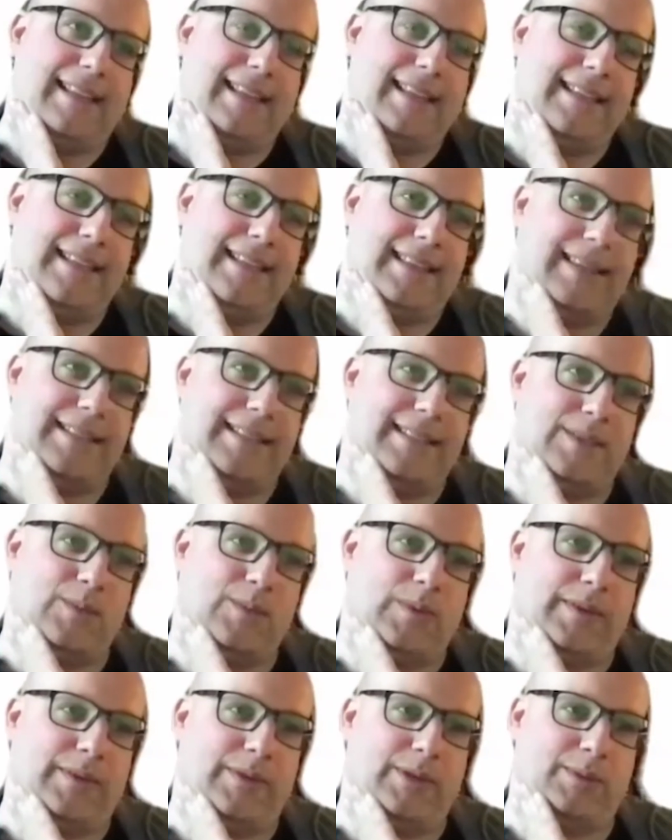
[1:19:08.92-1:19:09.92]
think that this
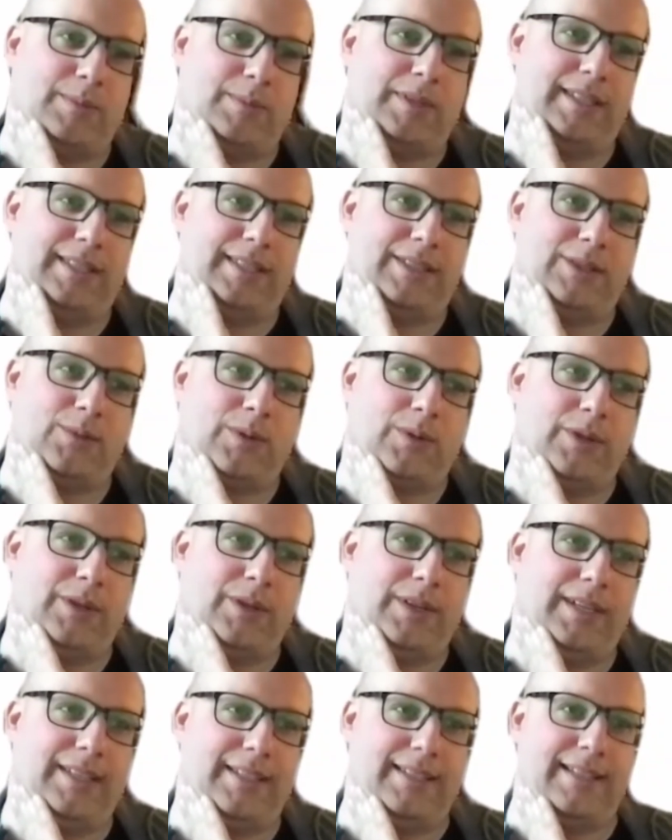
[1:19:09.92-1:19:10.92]
is one of those places where you
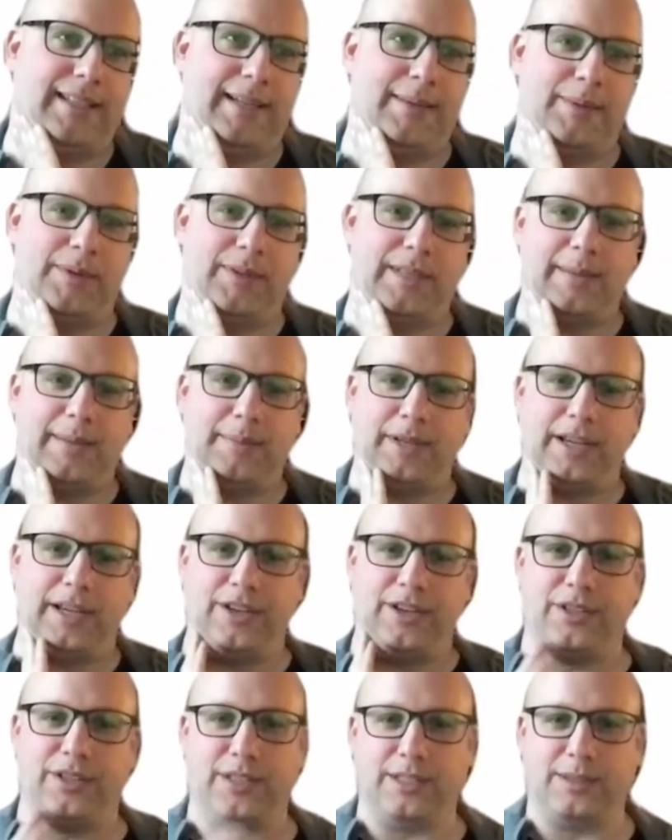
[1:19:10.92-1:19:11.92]
need to think about the
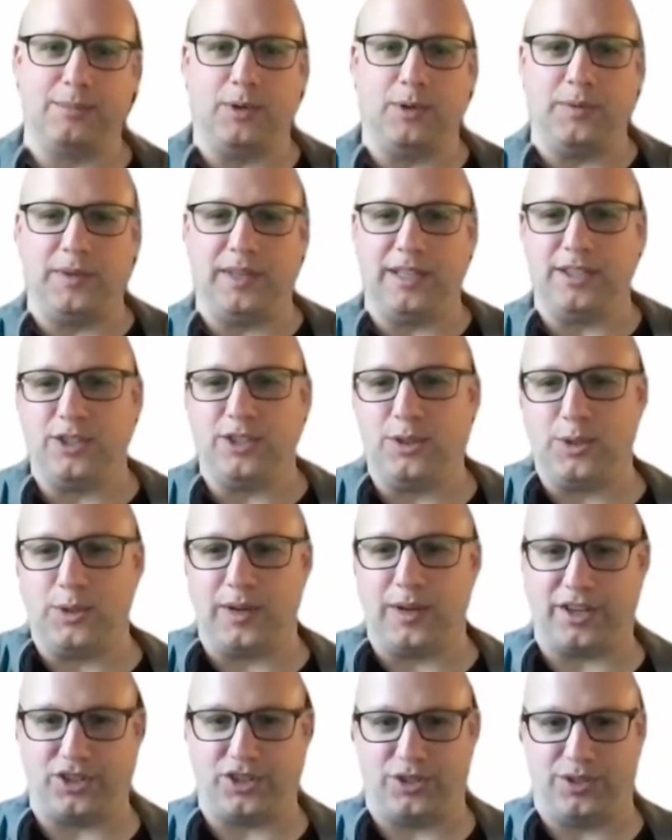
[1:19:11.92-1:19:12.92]
application as moving in two
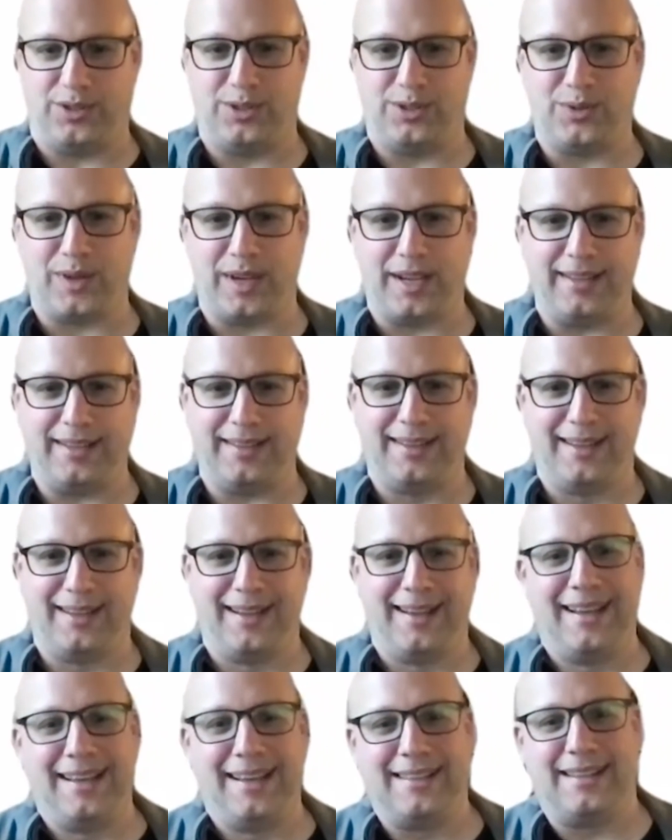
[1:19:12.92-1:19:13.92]
directions, right?
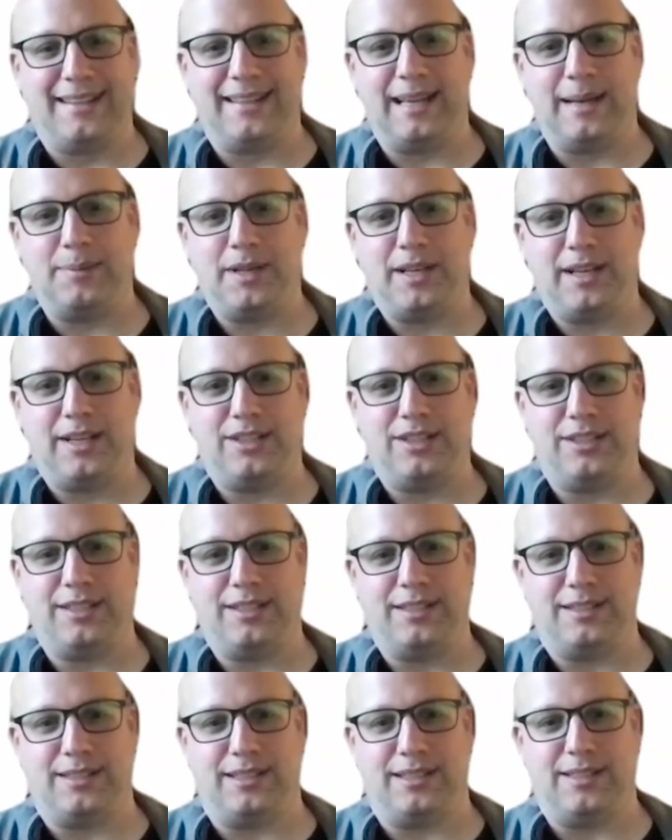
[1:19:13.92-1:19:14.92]
That the application
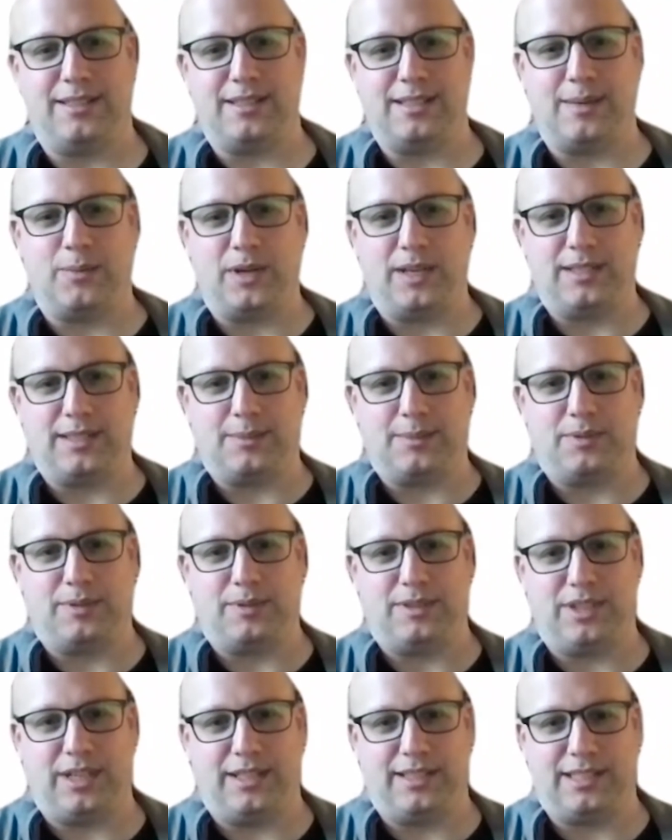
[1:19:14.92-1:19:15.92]
is in some ways a
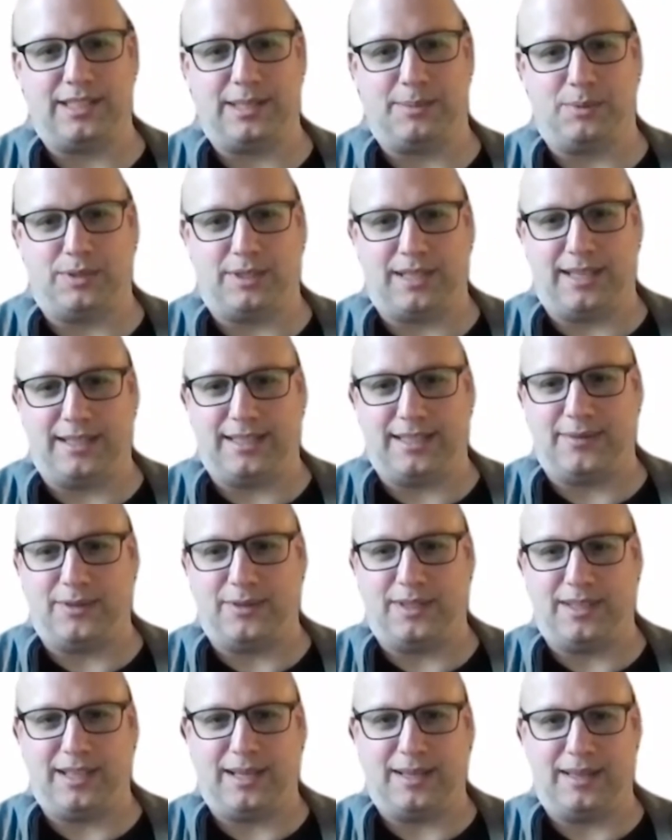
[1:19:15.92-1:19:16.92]
chance to present
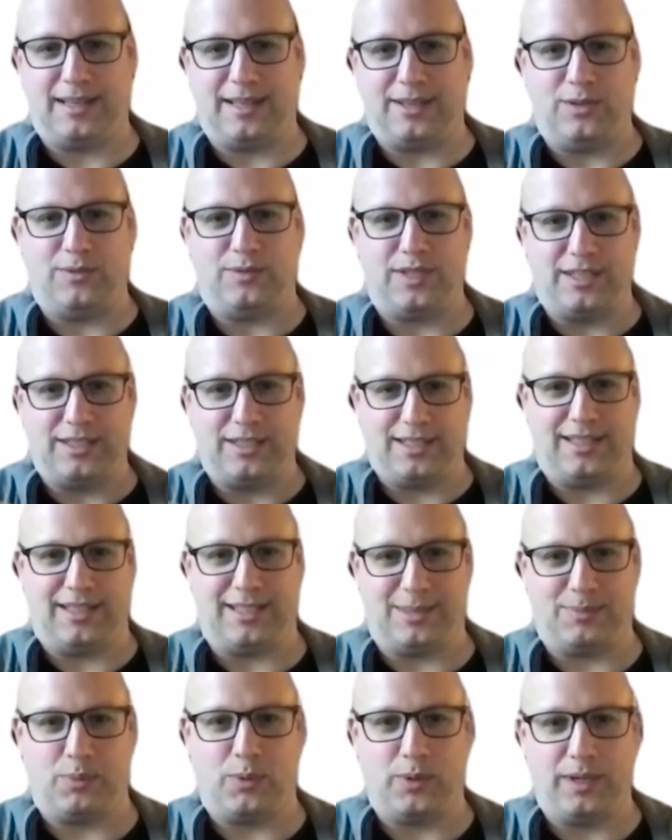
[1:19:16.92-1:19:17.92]
everything that you've done to
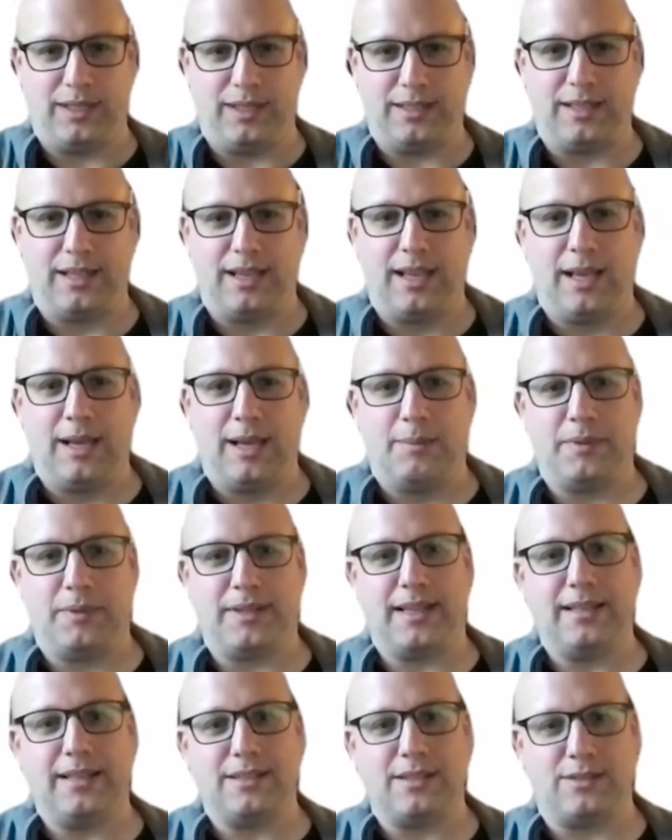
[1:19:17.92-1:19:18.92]
this point, but
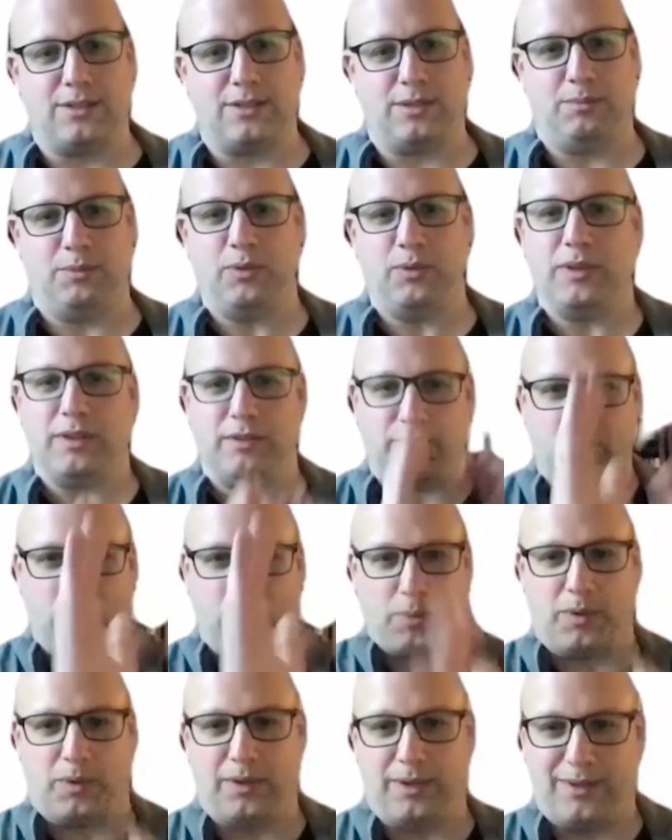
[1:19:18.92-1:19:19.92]
then it's also moving
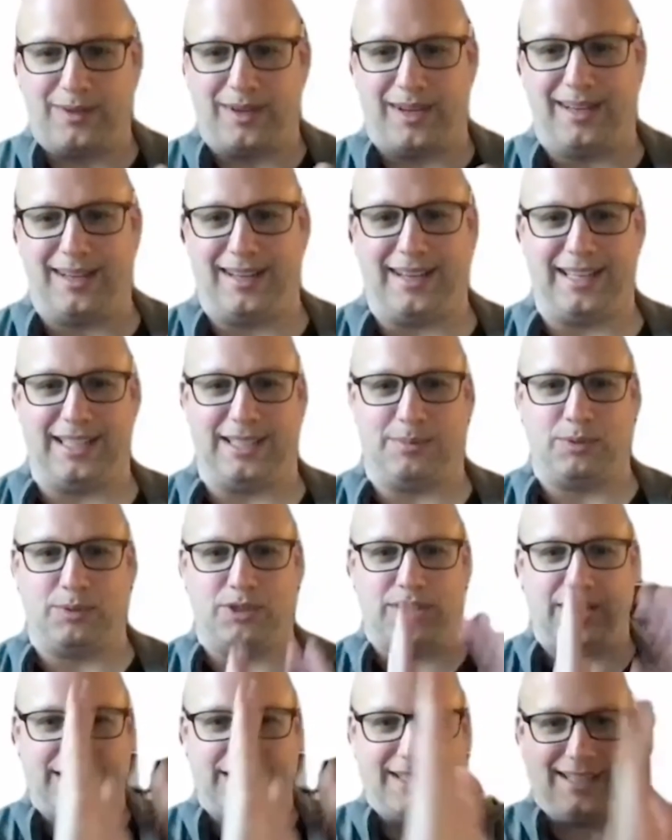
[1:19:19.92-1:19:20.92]
forward, right? Like it's
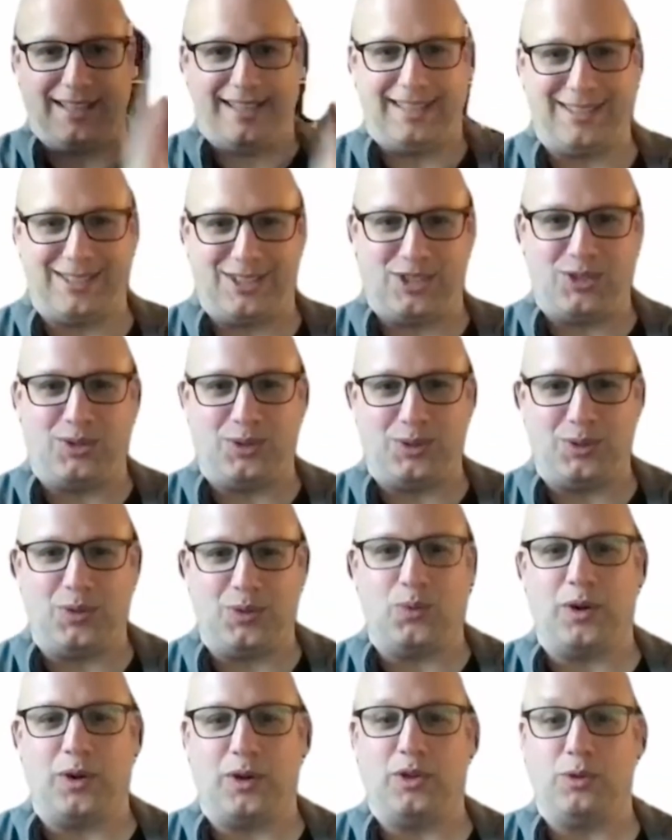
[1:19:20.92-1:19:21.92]
projecting into
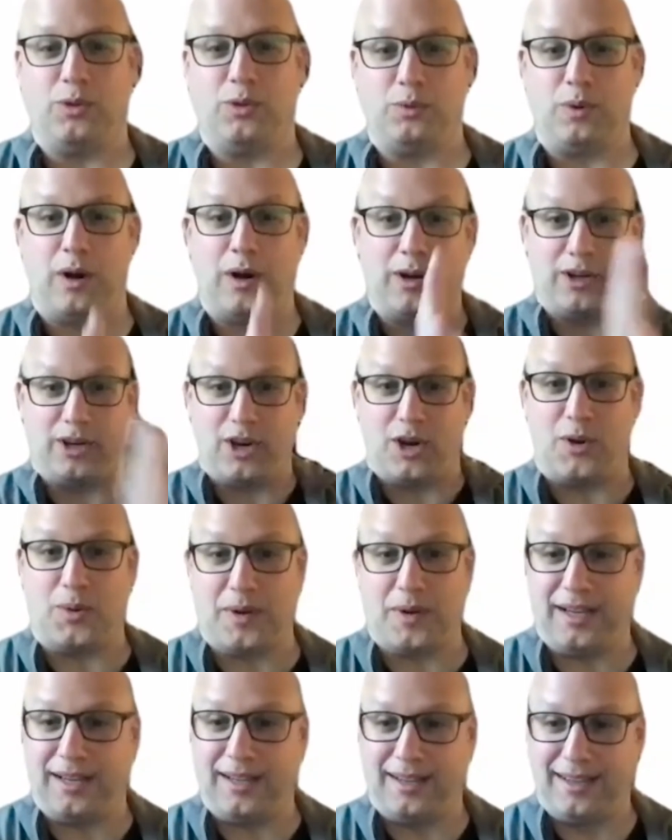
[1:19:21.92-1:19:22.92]
where you are
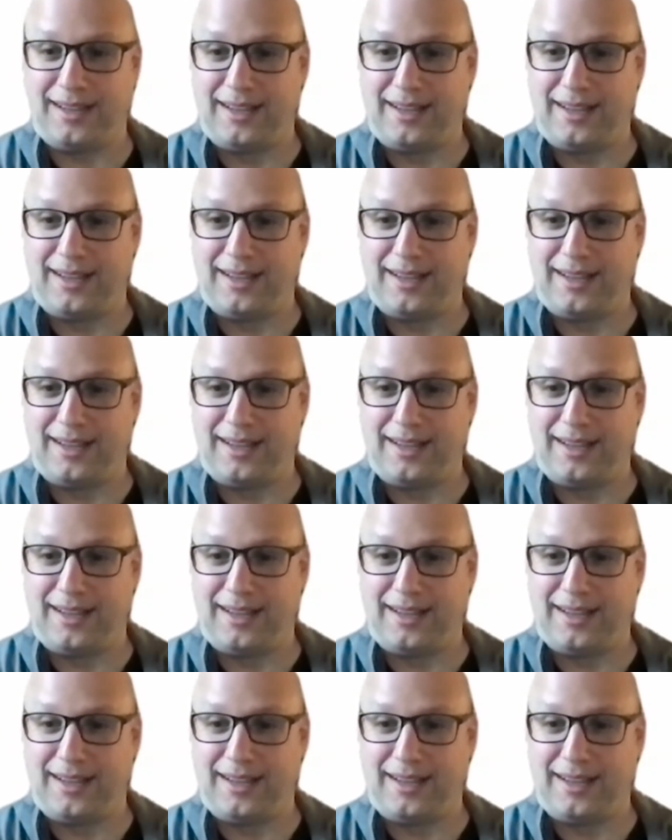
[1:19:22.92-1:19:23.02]
going.